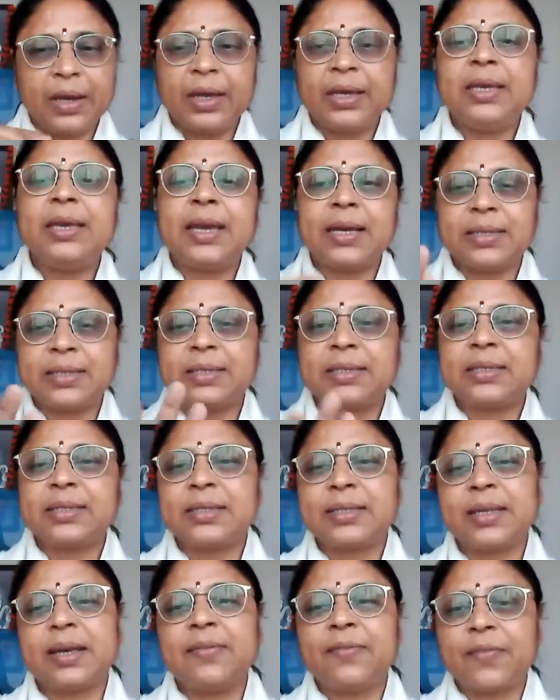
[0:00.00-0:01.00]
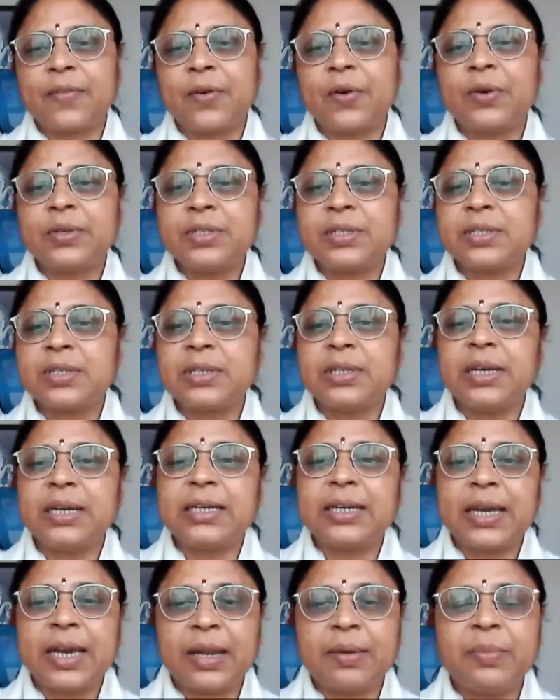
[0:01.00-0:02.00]
Yes, of course,
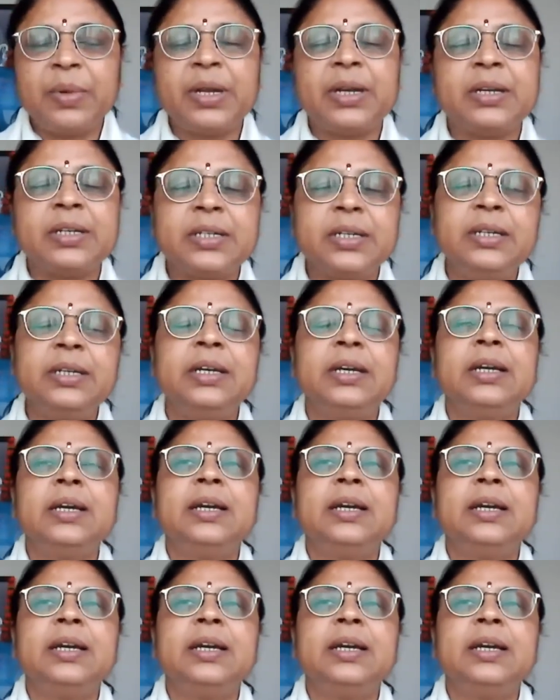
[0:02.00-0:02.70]
it can be written.